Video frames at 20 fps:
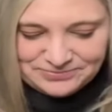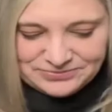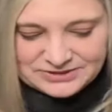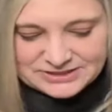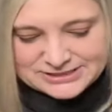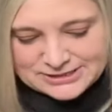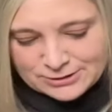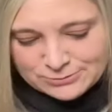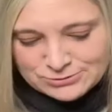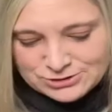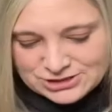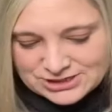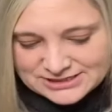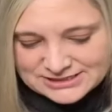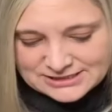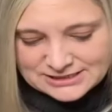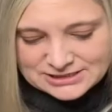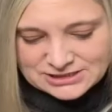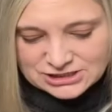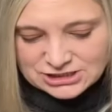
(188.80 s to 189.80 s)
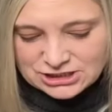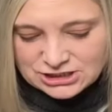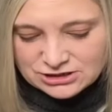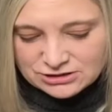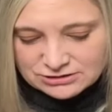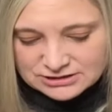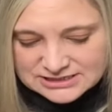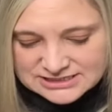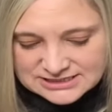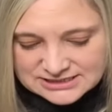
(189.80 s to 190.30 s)
So just this
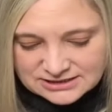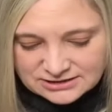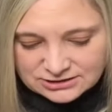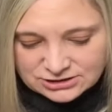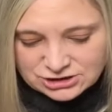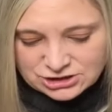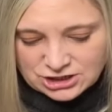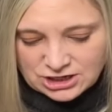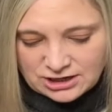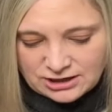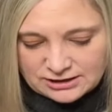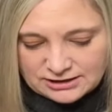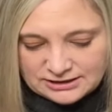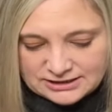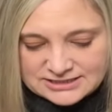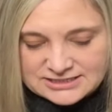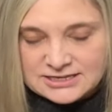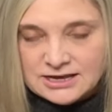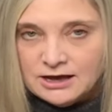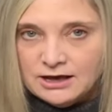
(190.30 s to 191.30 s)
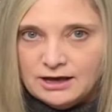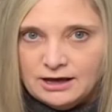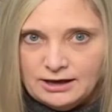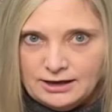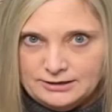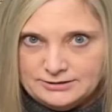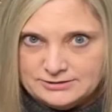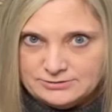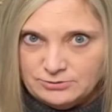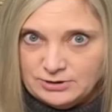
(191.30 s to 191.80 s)
cutest little chocolates.
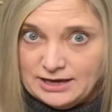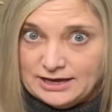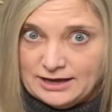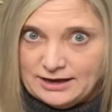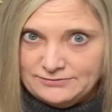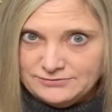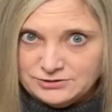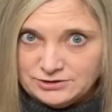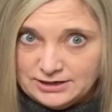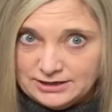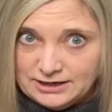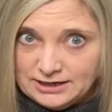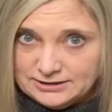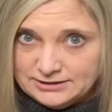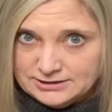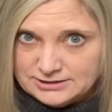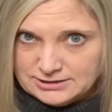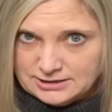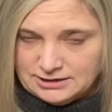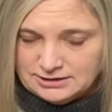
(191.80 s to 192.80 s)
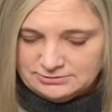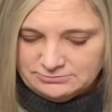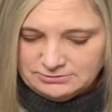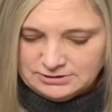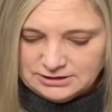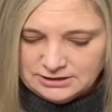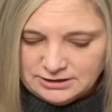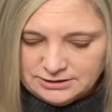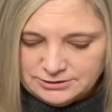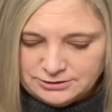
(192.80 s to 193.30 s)
So after I got this, I
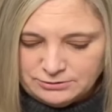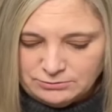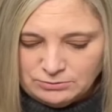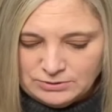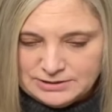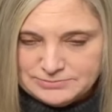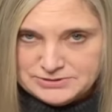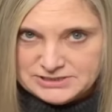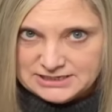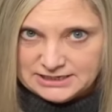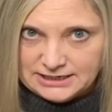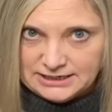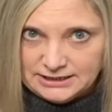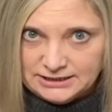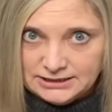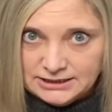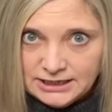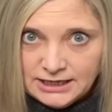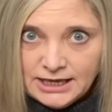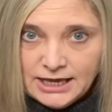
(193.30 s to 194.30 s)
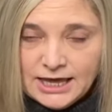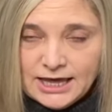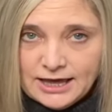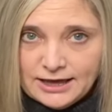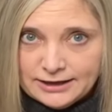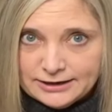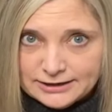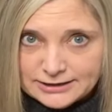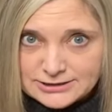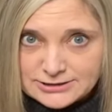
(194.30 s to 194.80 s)
went on their website
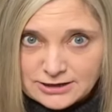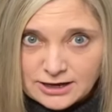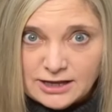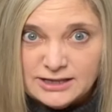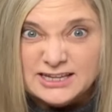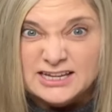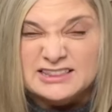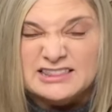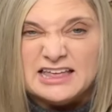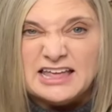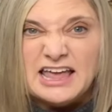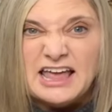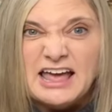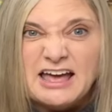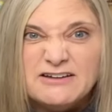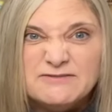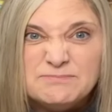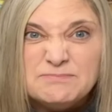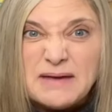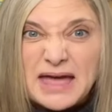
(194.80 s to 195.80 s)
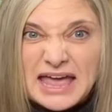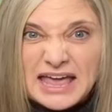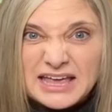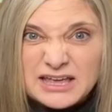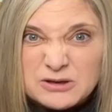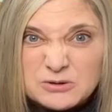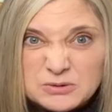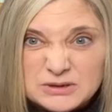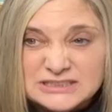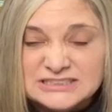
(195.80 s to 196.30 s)
and I saw that they have
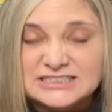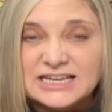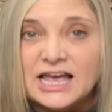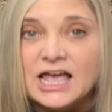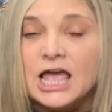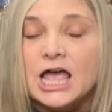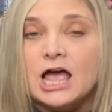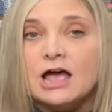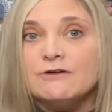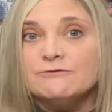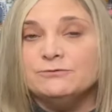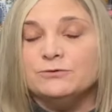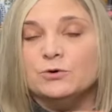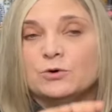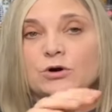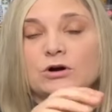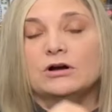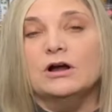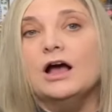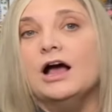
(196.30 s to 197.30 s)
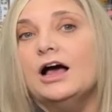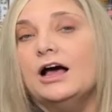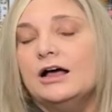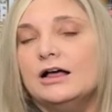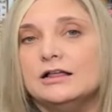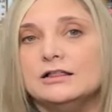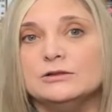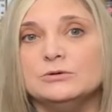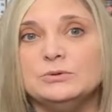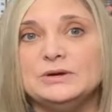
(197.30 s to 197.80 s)
penguins for
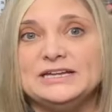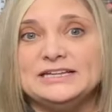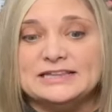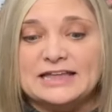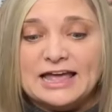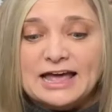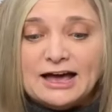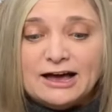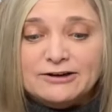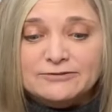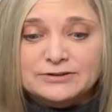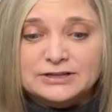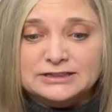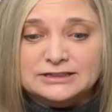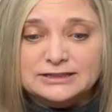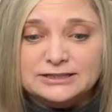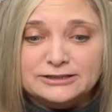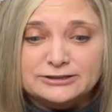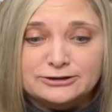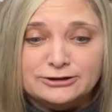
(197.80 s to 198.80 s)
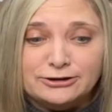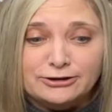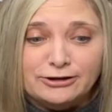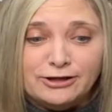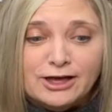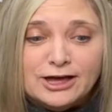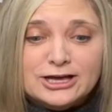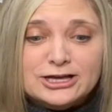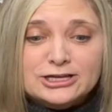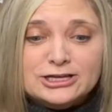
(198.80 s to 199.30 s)
Halloween. They have a little